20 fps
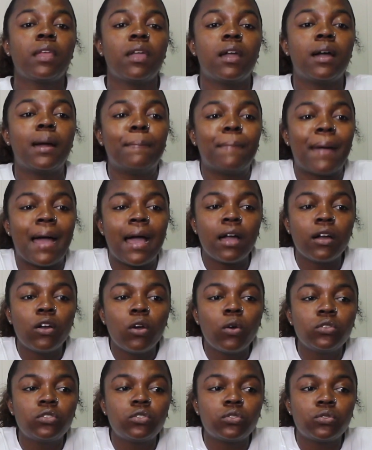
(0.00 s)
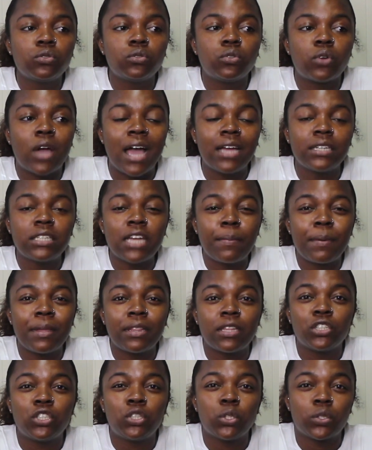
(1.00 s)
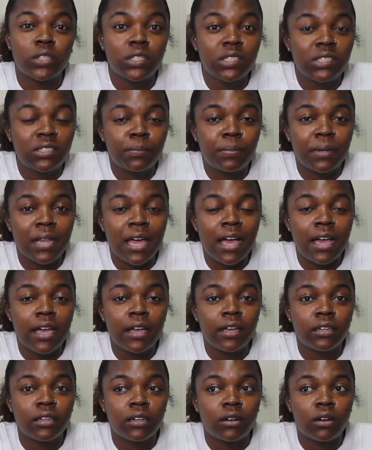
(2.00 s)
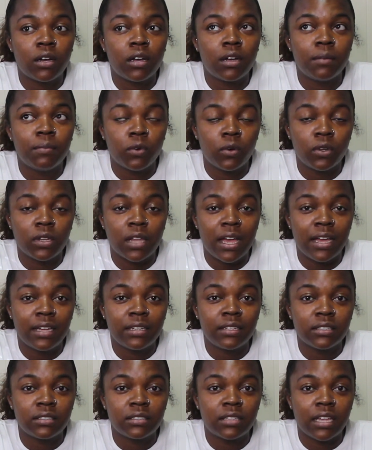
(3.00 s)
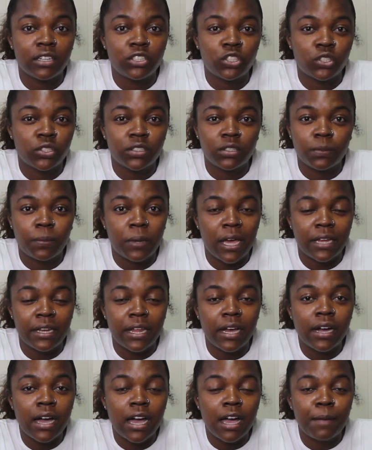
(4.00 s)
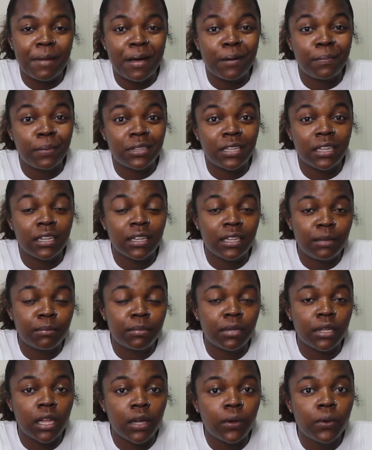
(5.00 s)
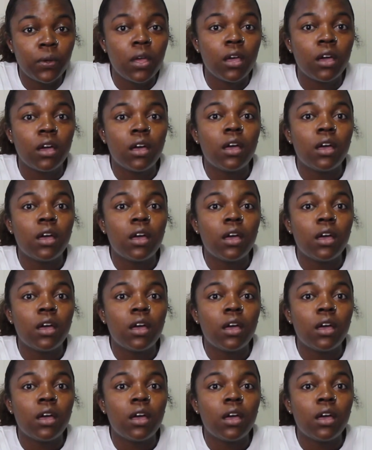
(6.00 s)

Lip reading: I shop at the Jewelry Supply online. It's like jewelrysupply.com. I'll put the link below.